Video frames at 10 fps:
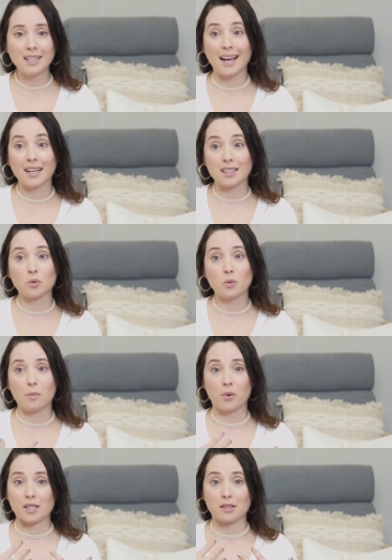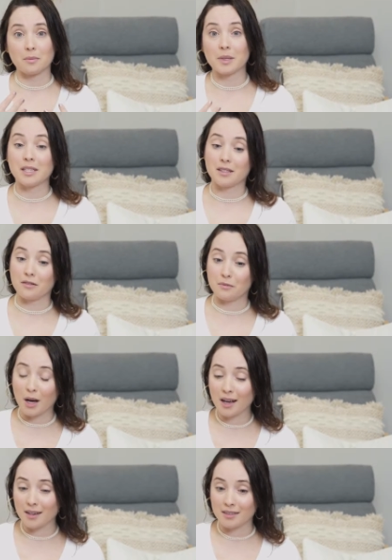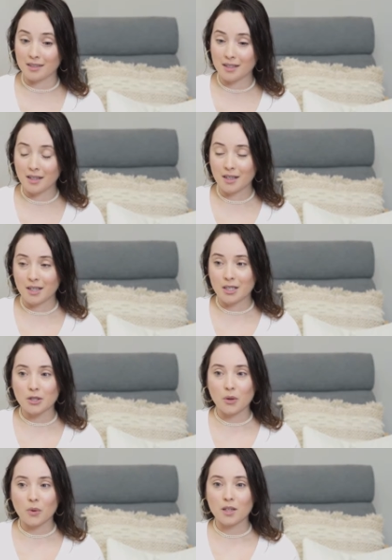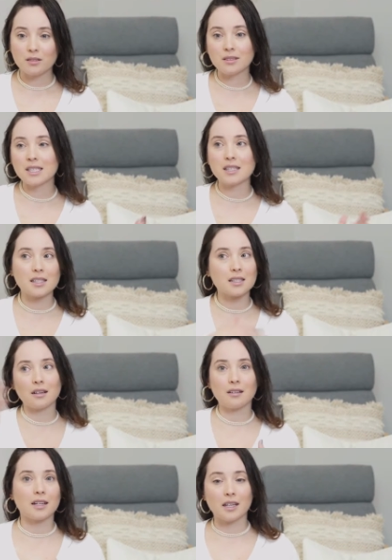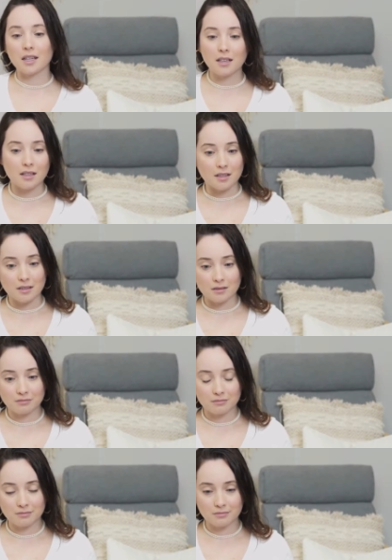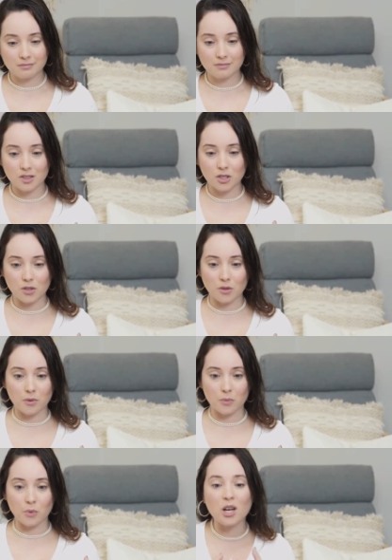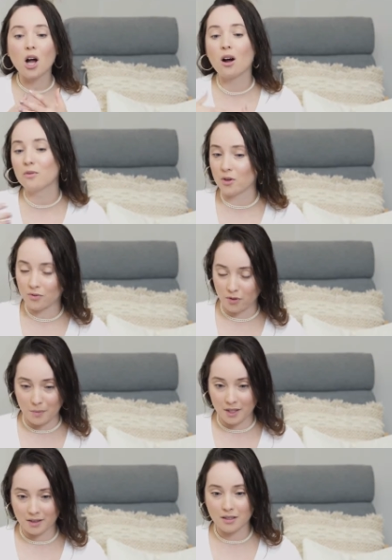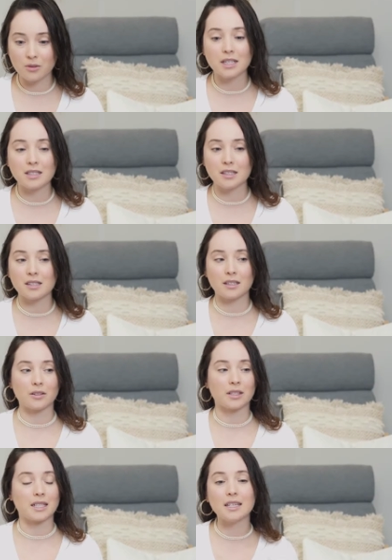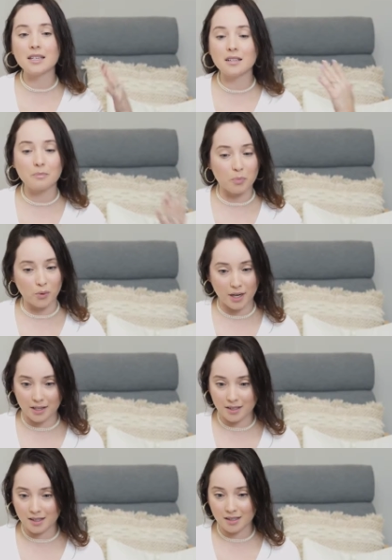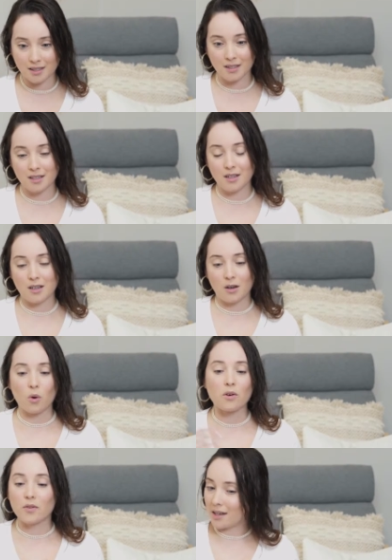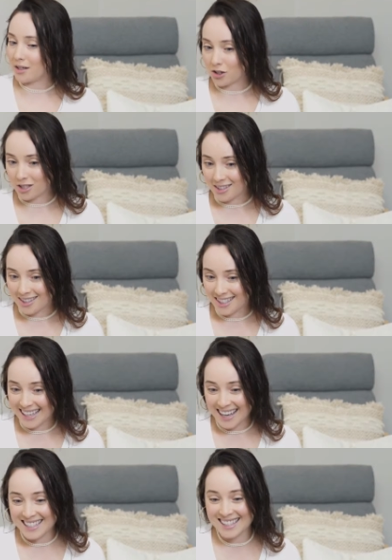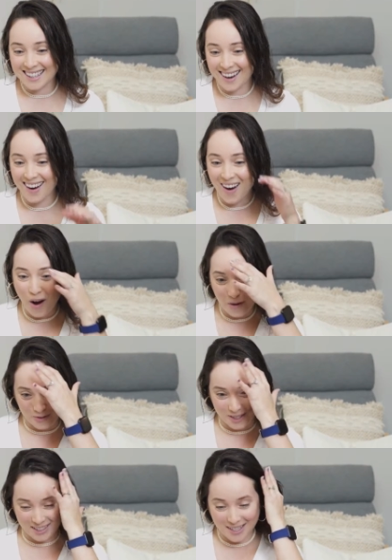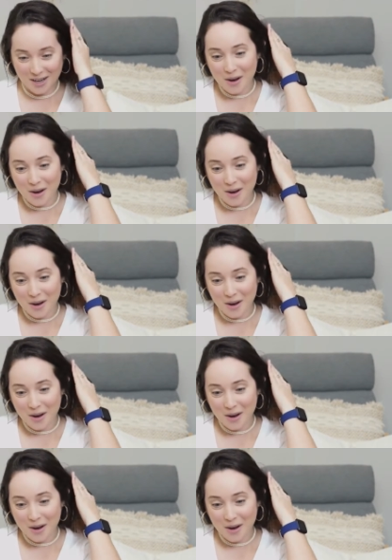and what brings them peace of mind. So they don't necessarily need to recover from it. They don't necessarily need breaks or vacations as often,